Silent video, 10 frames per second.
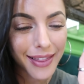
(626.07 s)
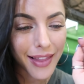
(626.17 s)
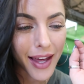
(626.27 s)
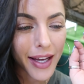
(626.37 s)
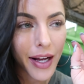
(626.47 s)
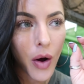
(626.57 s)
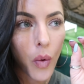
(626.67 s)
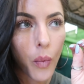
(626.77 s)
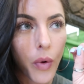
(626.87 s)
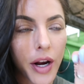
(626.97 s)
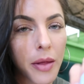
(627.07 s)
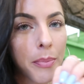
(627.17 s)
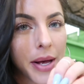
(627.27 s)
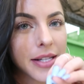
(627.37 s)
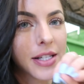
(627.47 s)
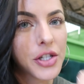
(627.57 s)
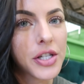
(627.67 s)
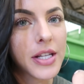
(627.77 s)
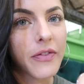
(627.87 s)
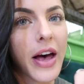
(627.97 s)
Like one of the best
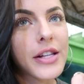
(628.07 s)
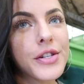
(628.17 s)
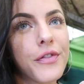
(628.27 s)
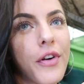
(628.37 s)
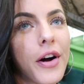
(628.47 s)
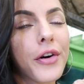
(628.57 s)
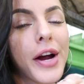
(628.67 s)
dishes I've had so far.